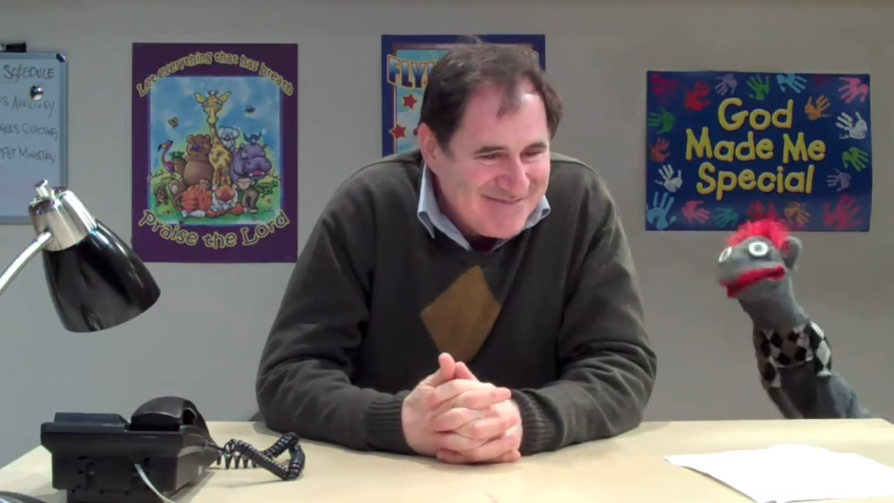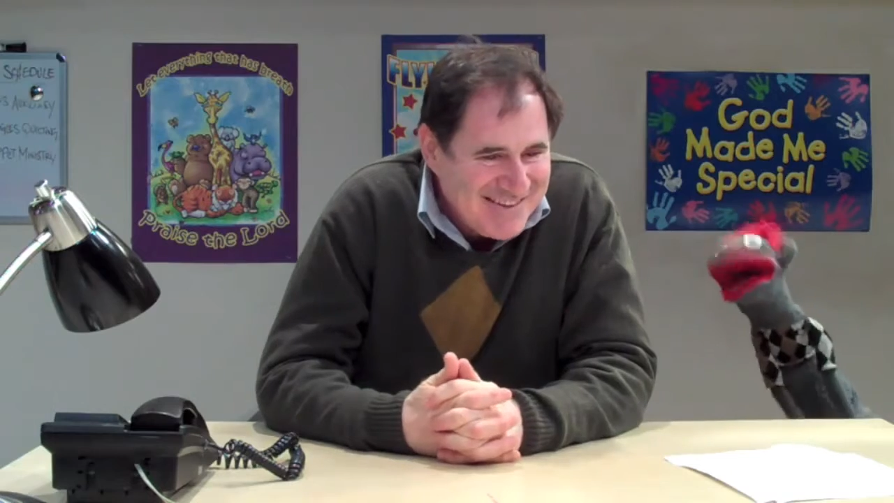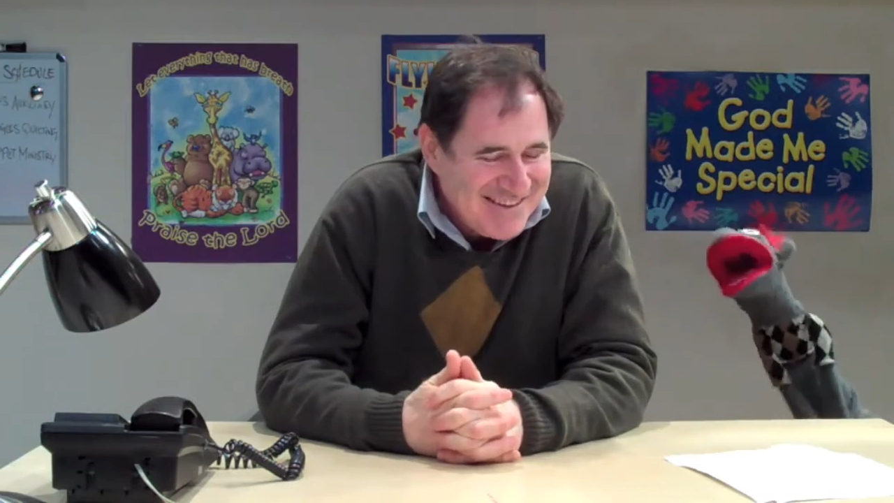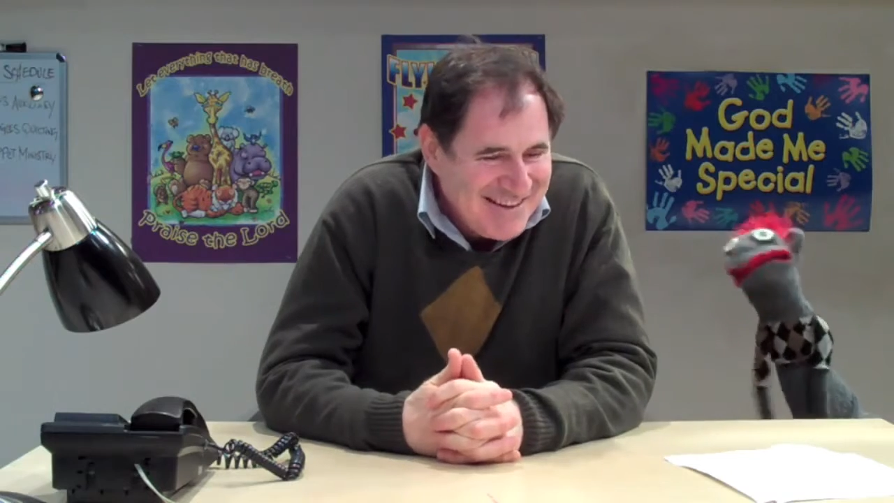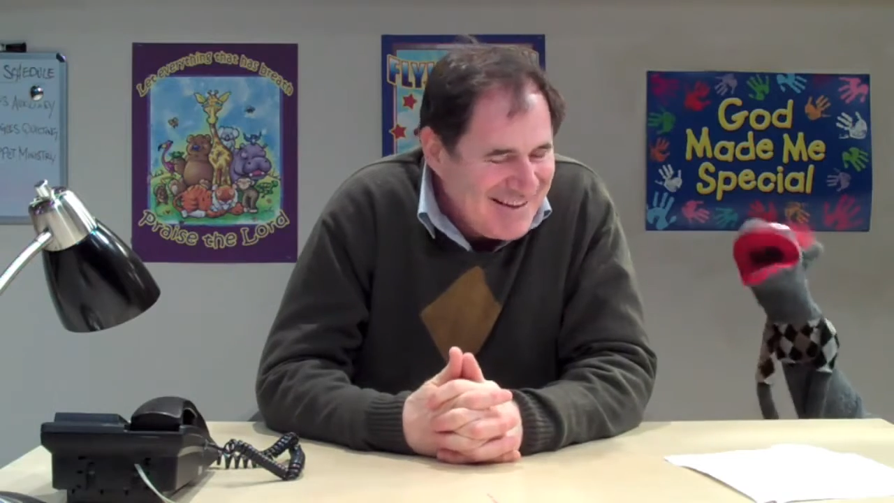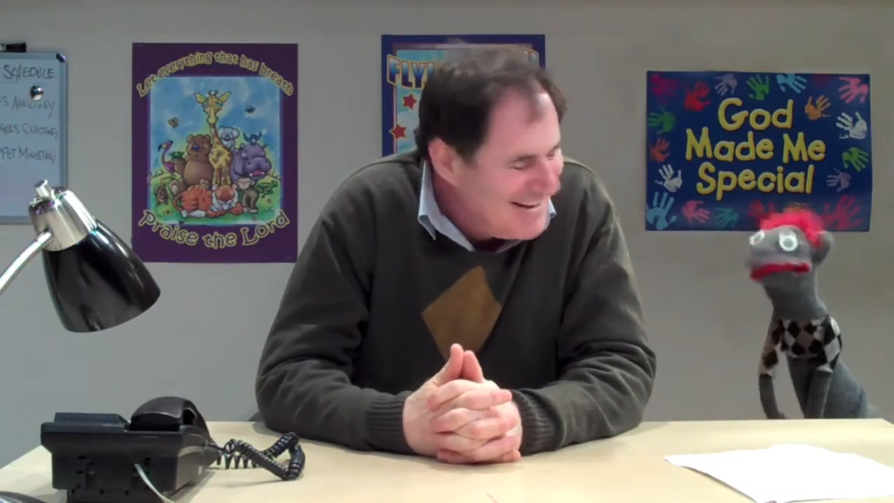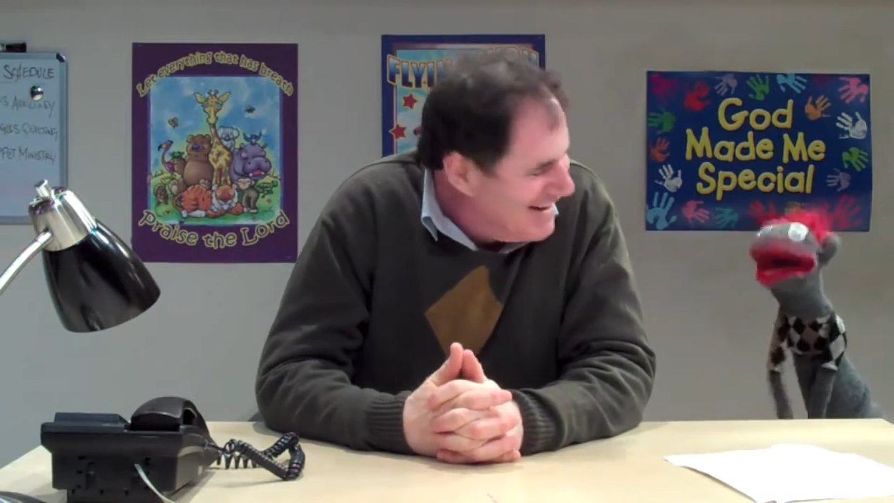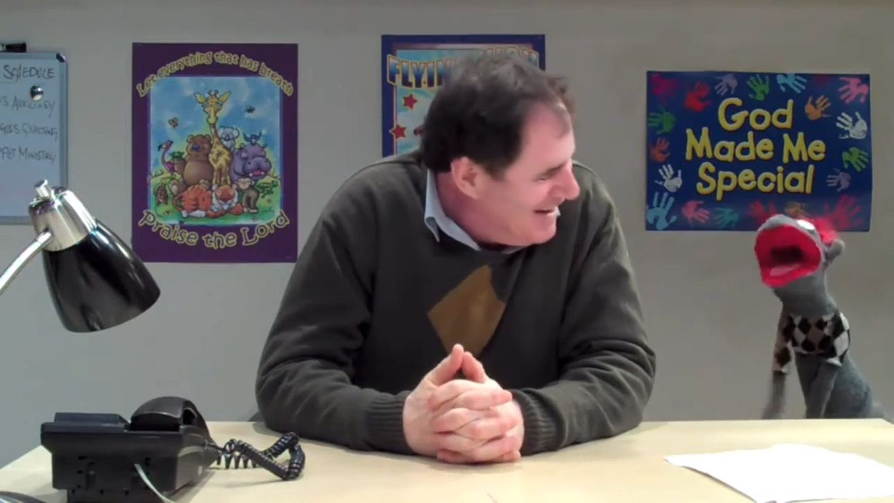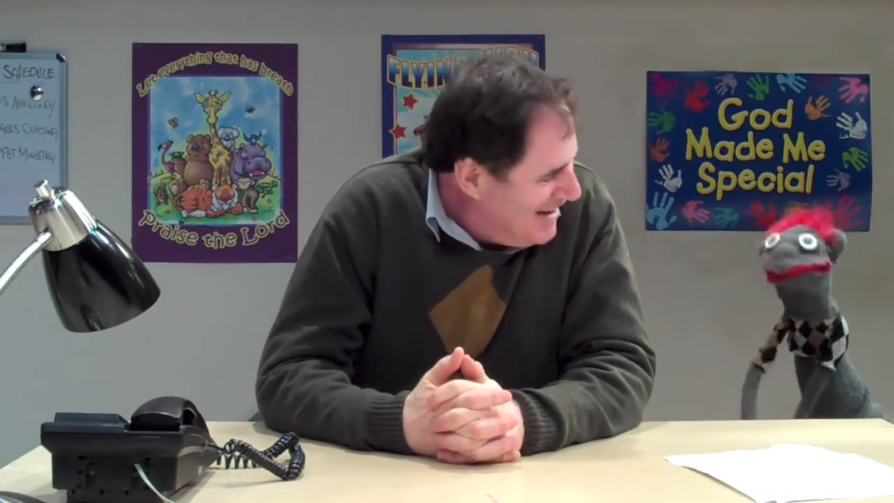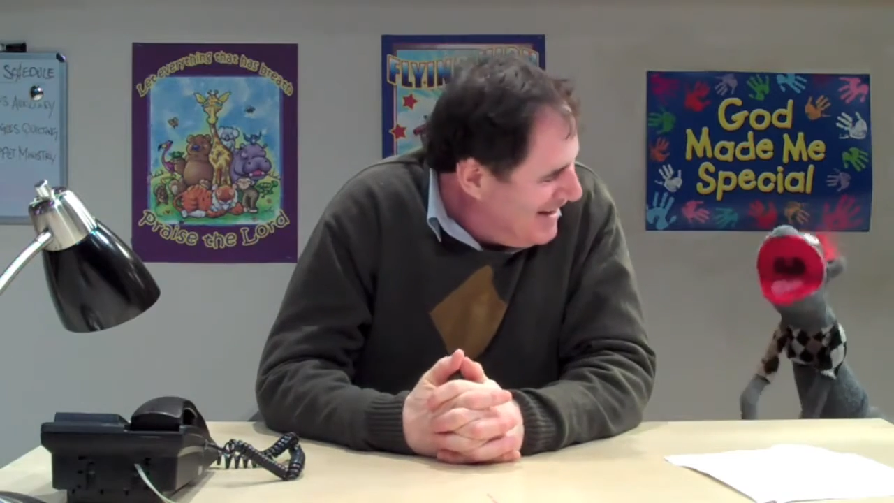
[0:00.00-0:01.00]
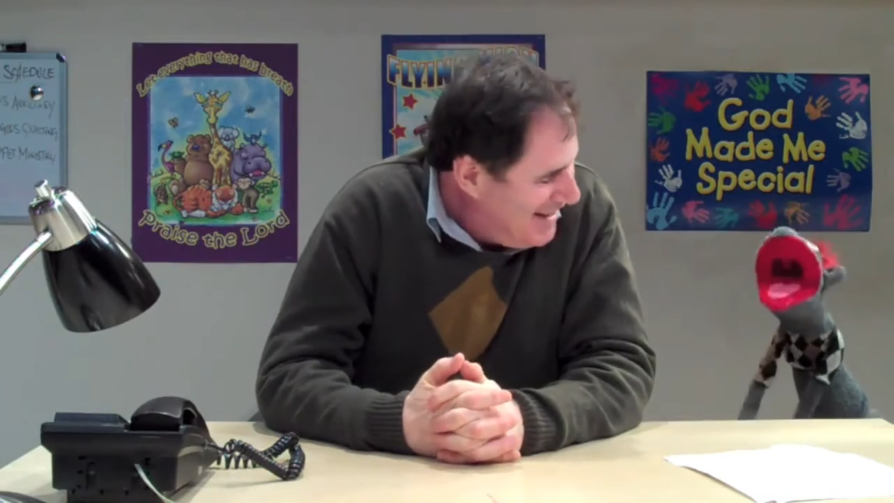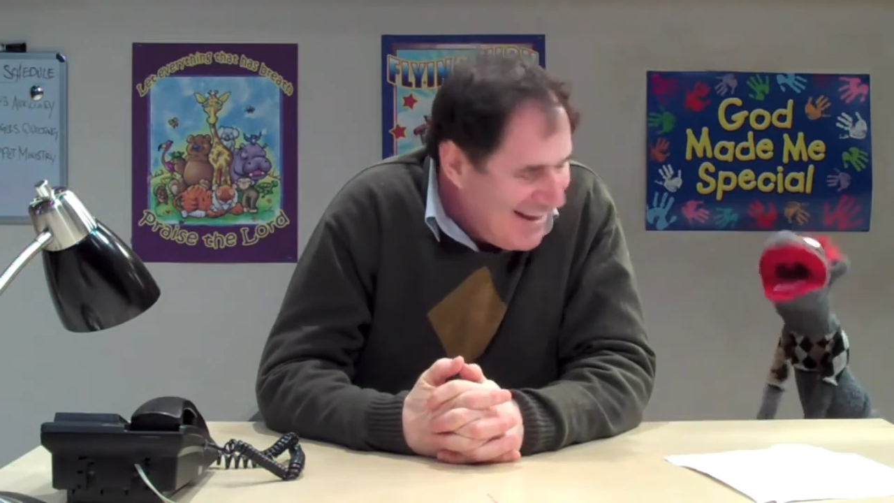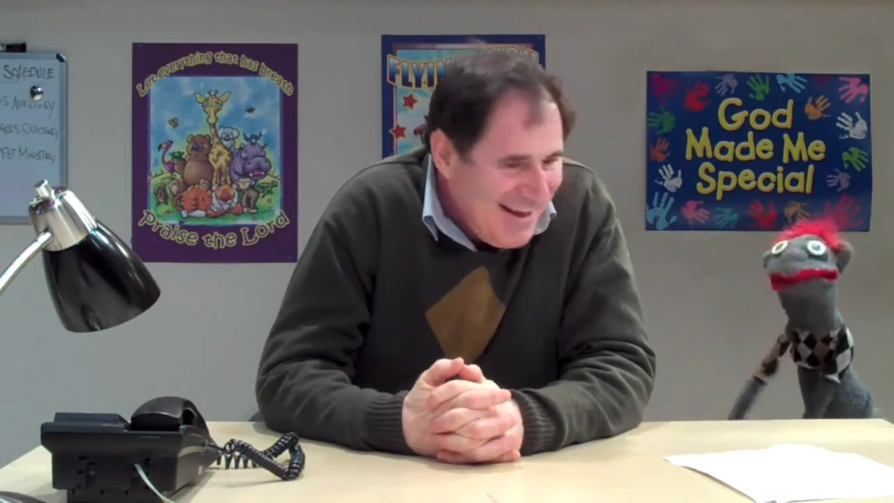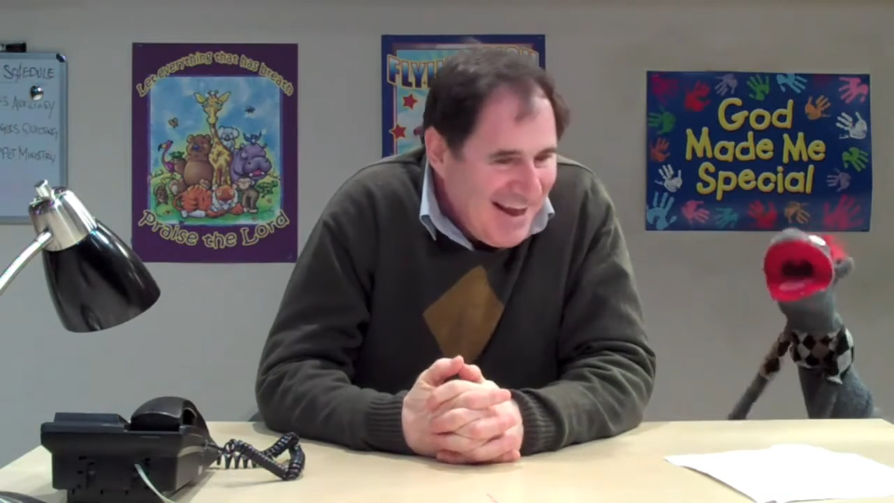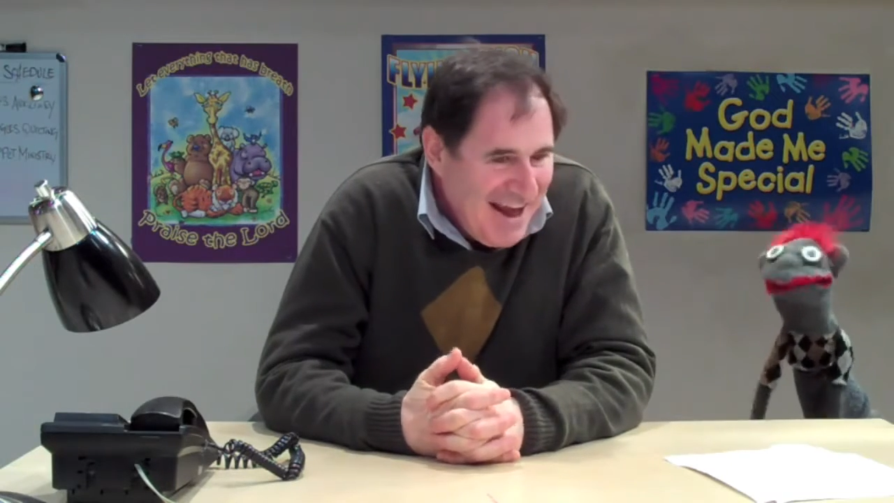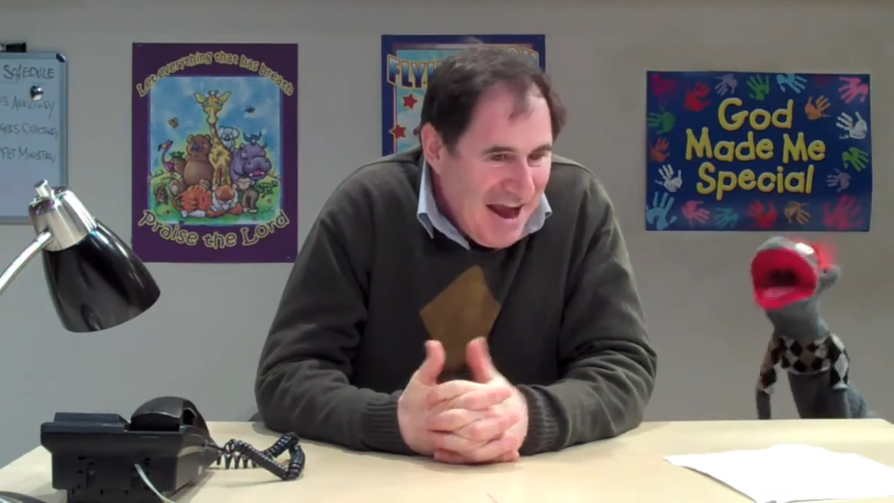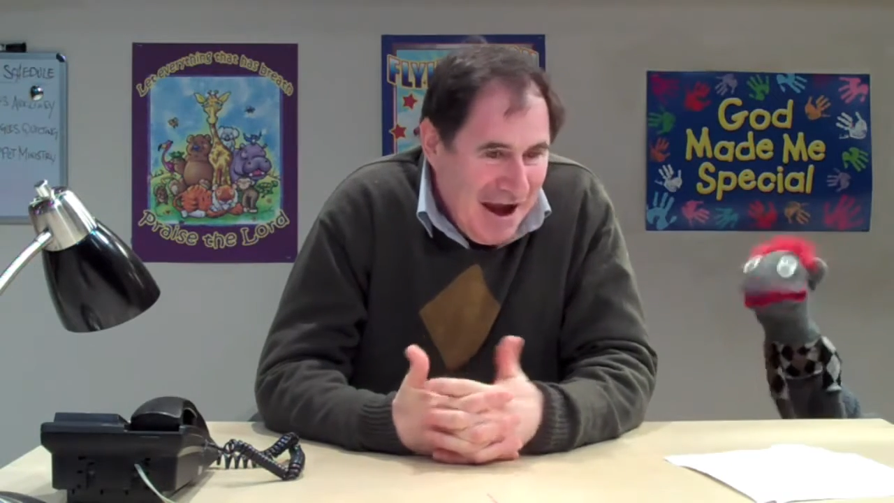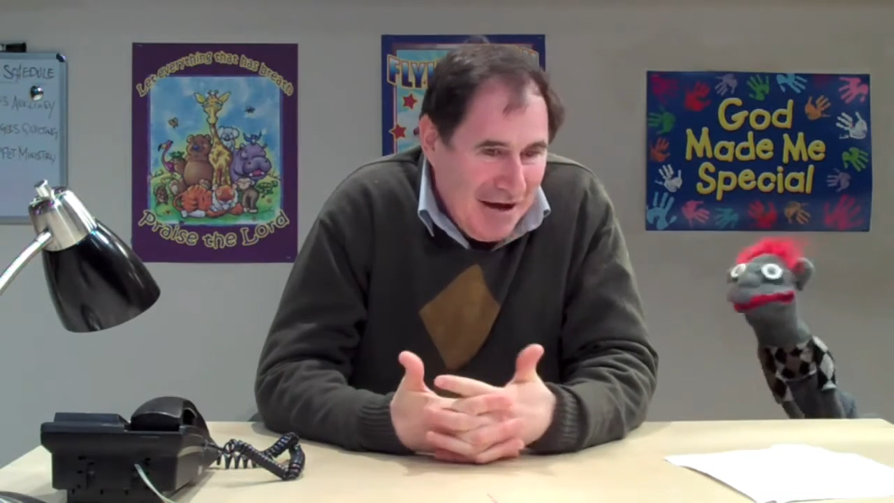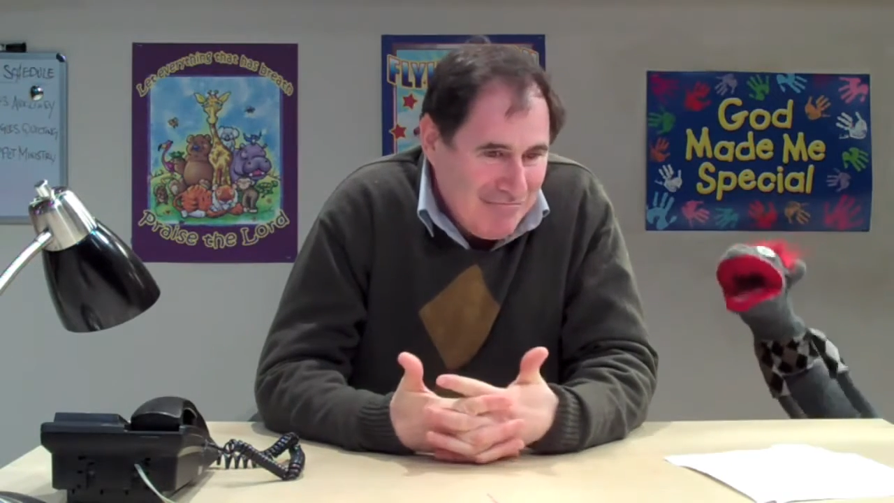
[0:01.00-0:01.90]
We need some new shit, all right?